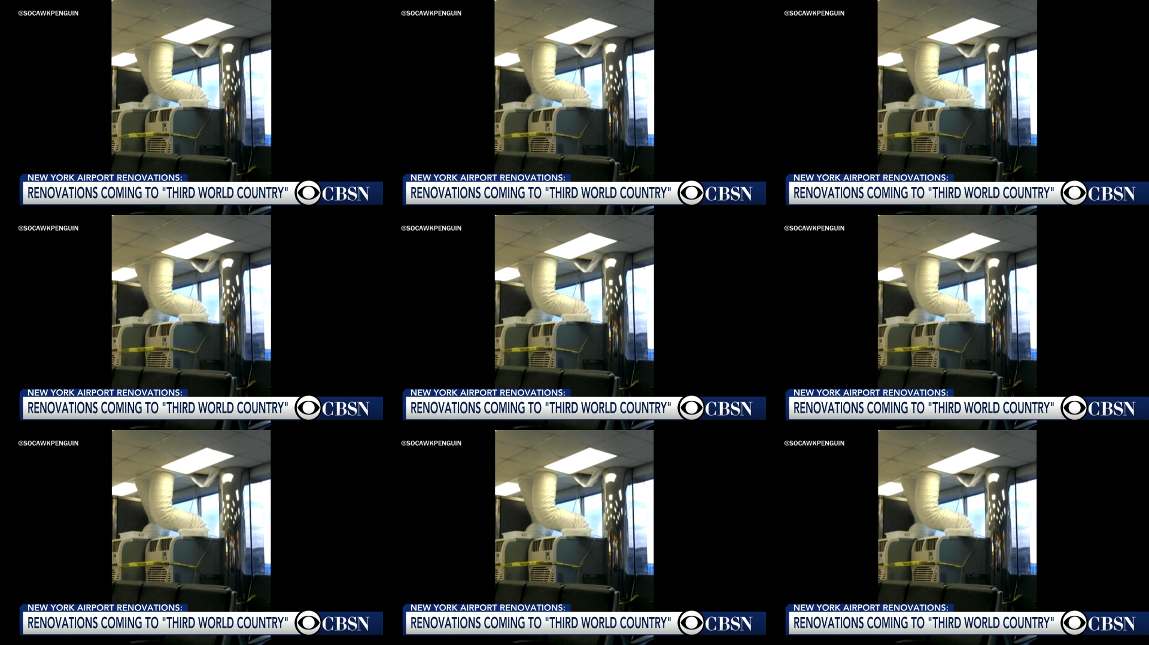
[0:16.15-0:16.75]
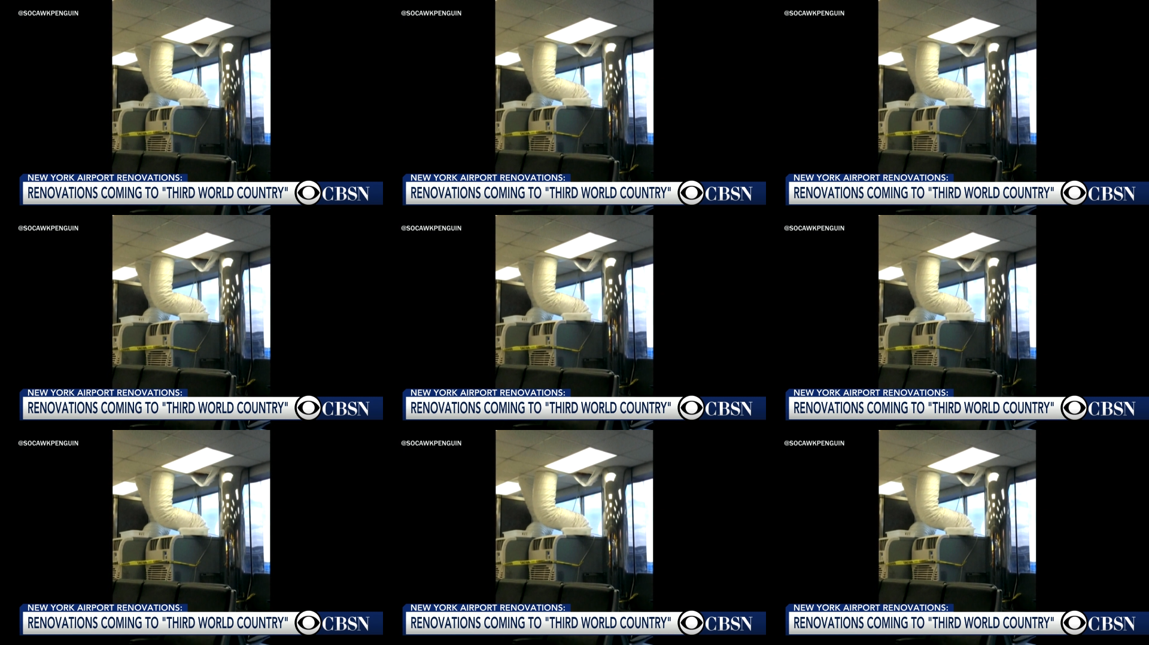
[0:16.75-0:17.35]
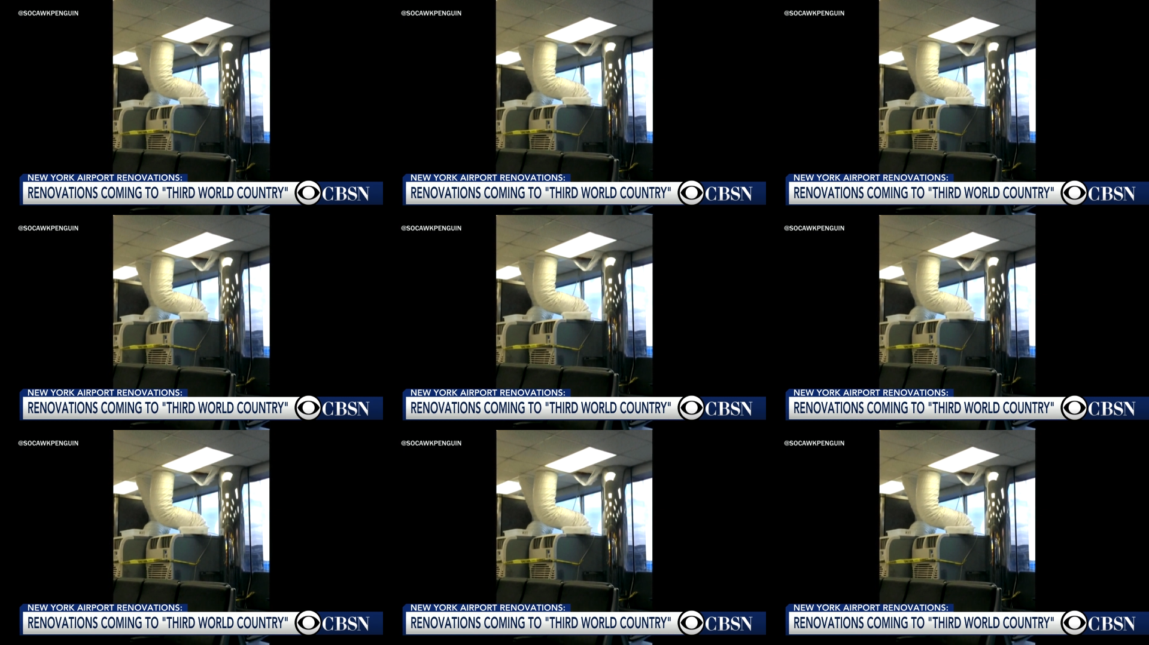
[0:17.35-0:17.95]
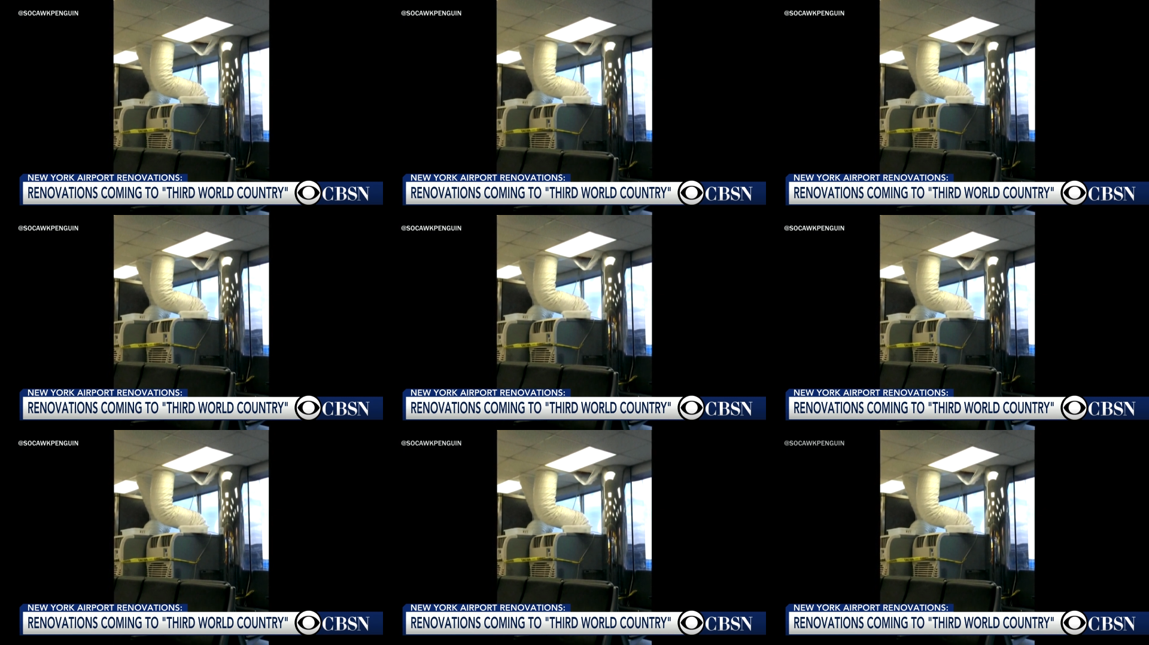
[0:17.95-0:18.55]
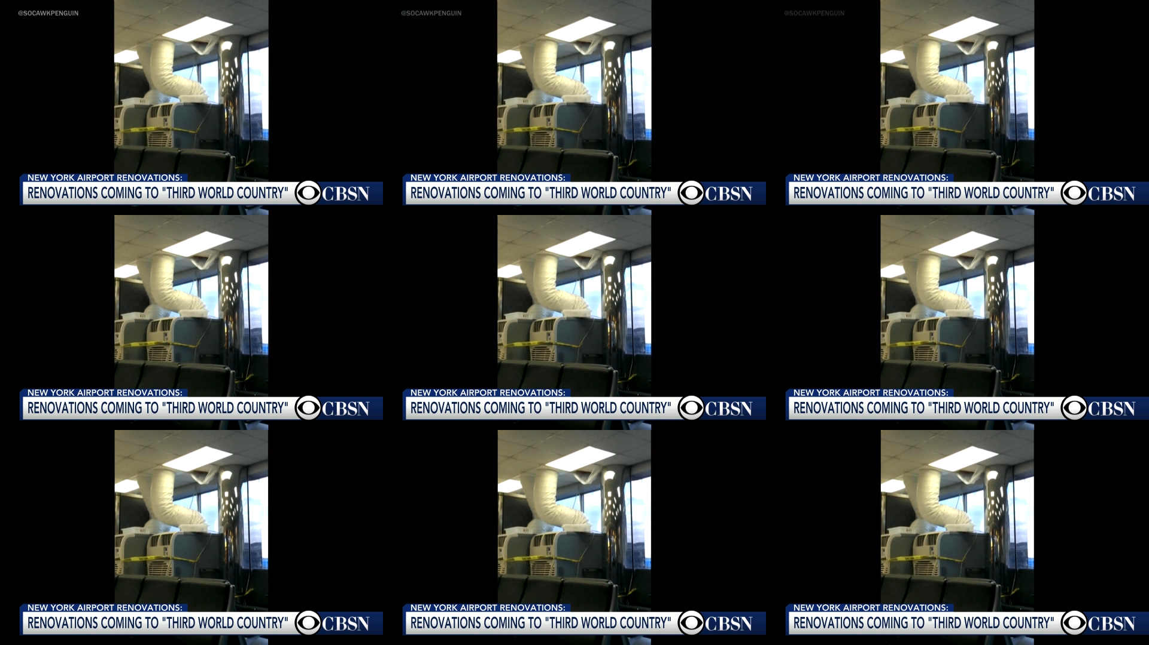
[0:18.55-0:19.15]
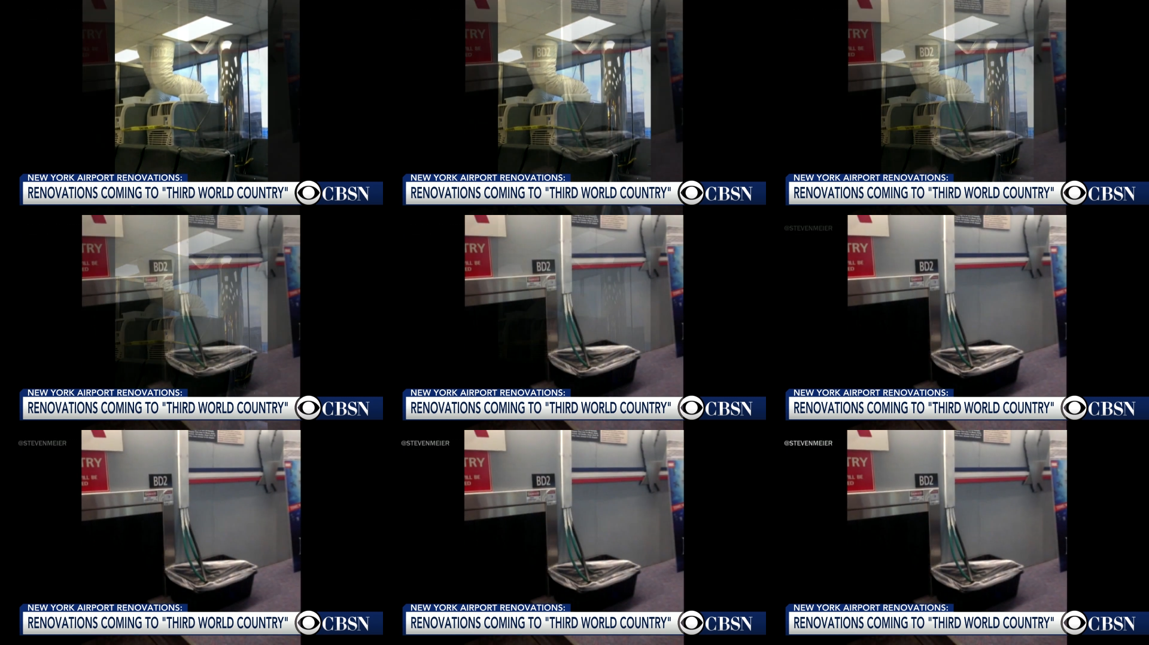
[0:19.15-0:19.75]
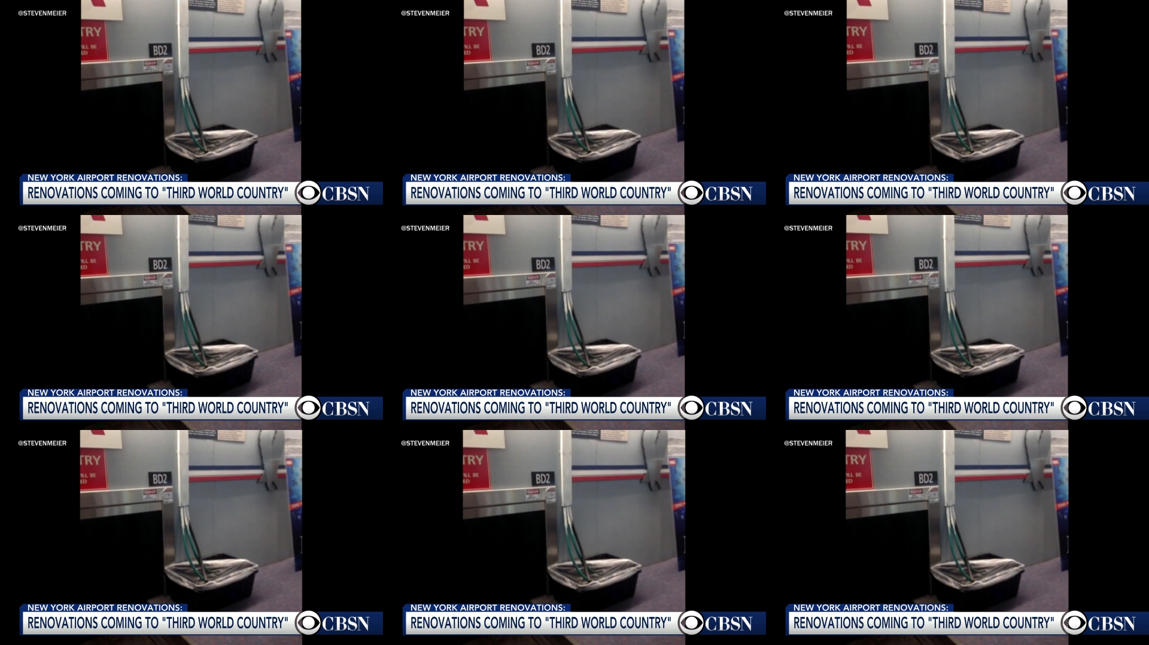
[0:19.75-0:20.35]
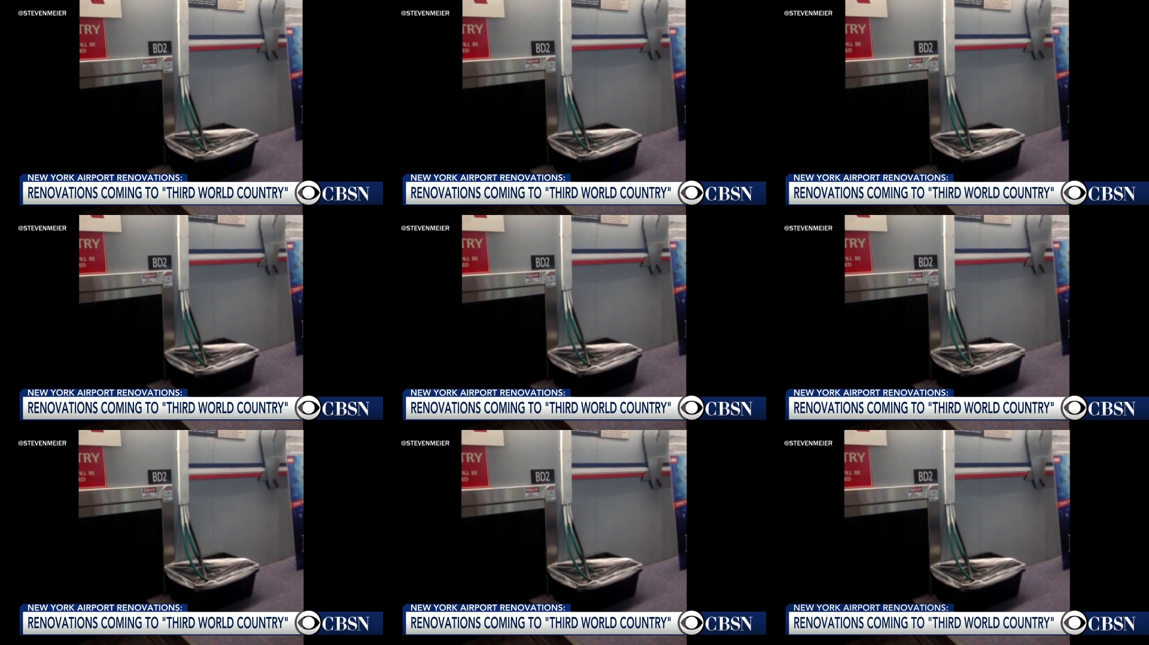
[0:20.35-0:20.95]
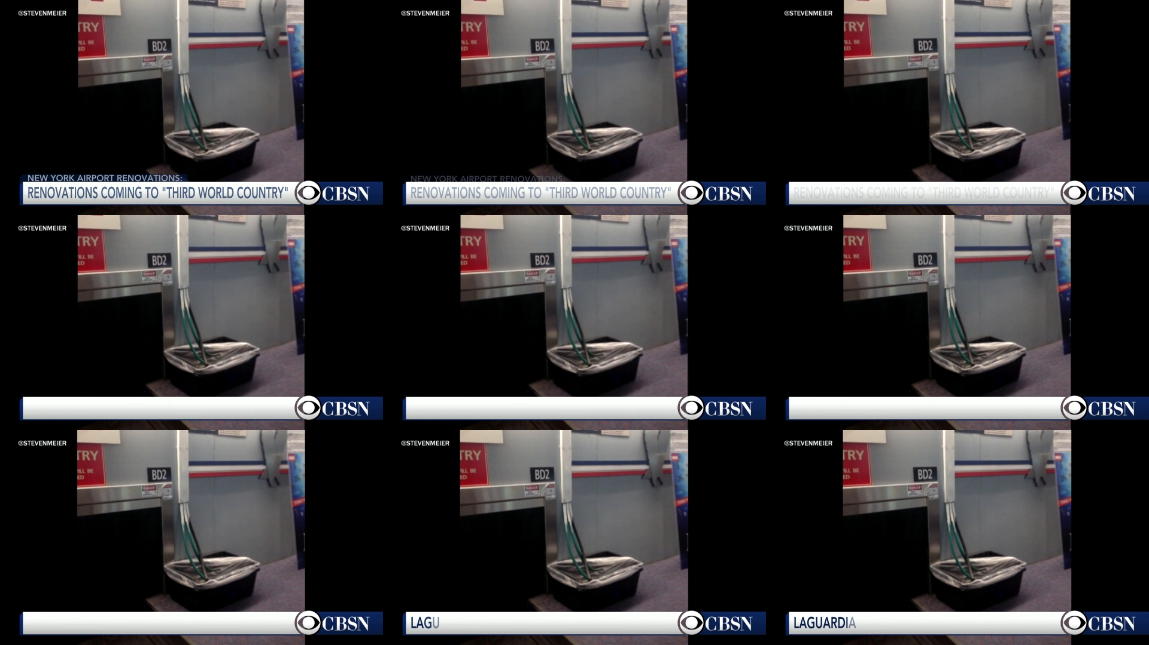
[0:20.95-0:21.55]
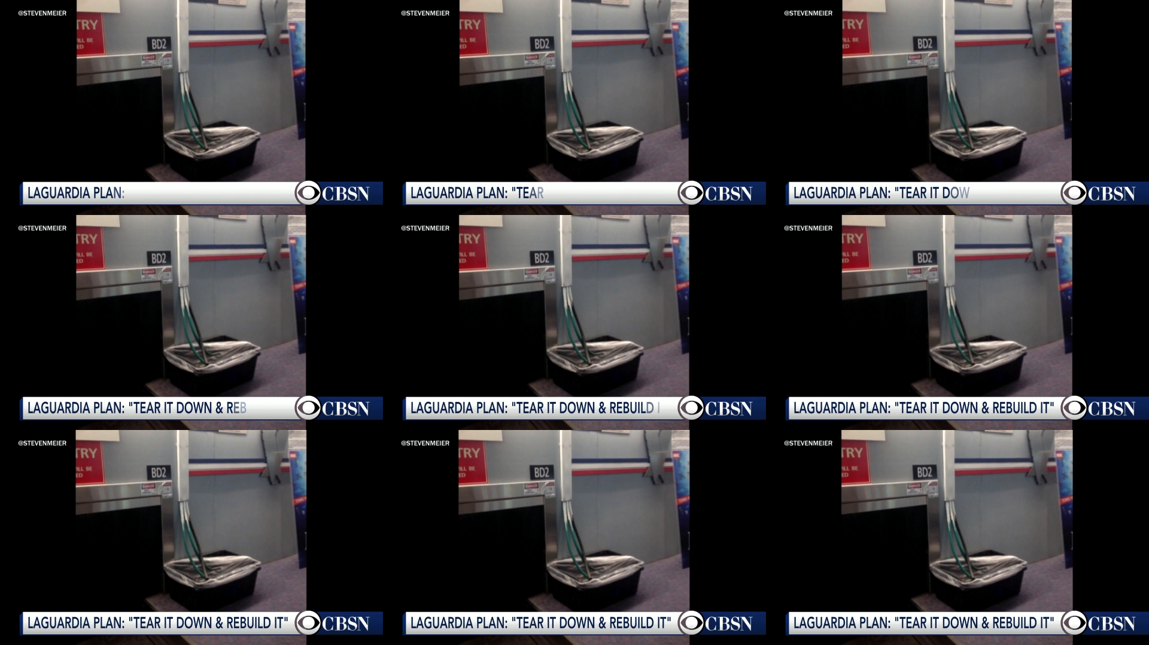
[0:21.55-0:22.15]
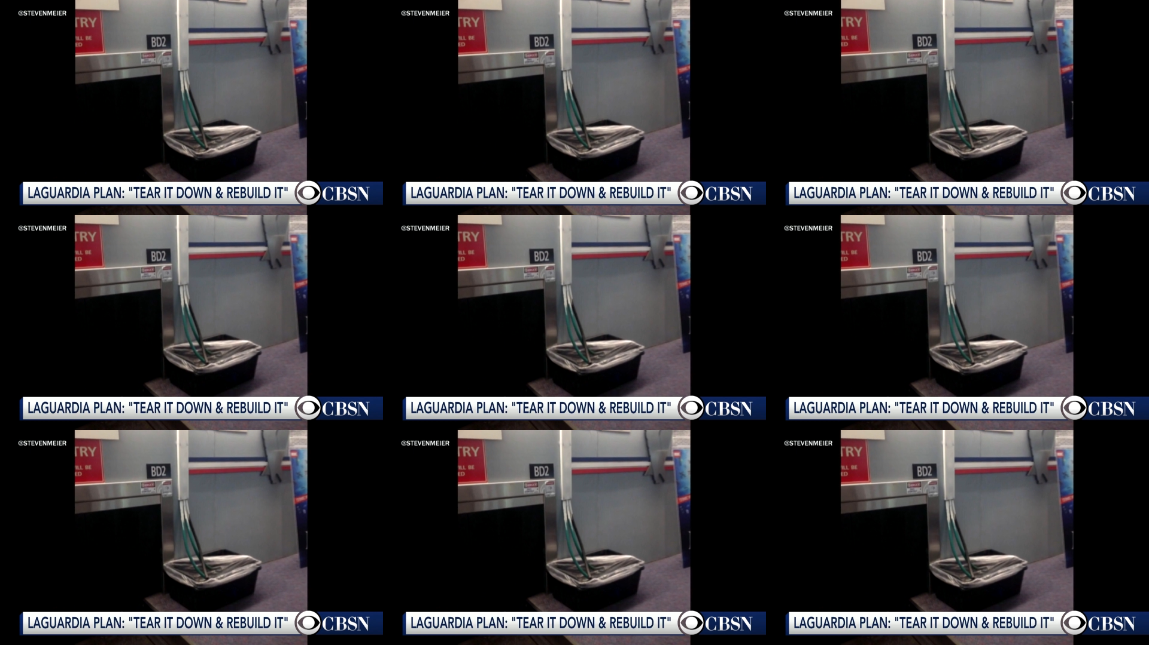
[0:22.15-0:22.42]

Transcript: Nobody's mouth can be seen.